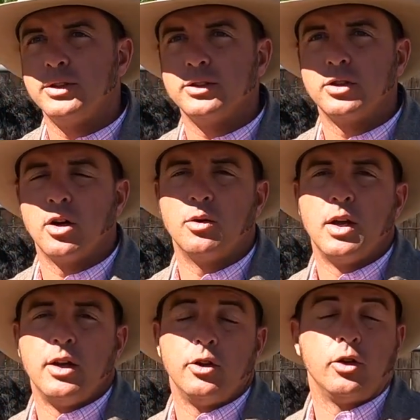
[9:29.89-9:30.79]
And so
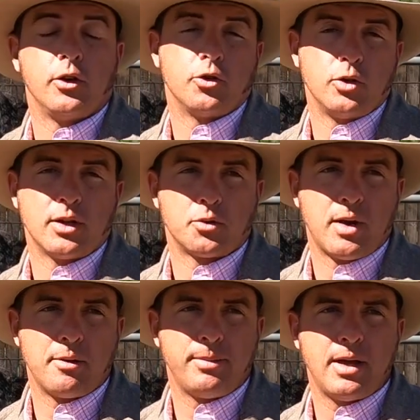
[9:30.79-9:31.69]
you can either do that in the
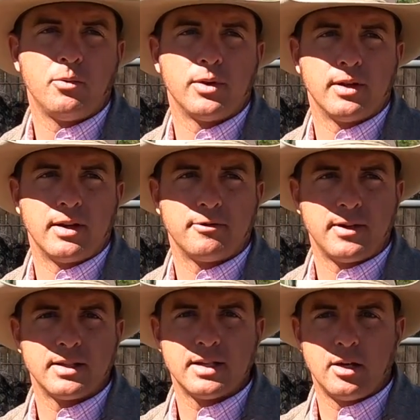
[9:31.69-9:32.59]
round pen where the
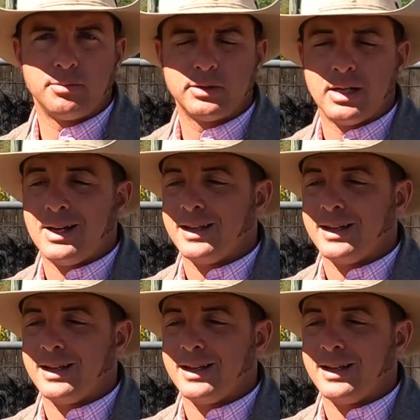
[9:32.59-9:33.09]
fence helps.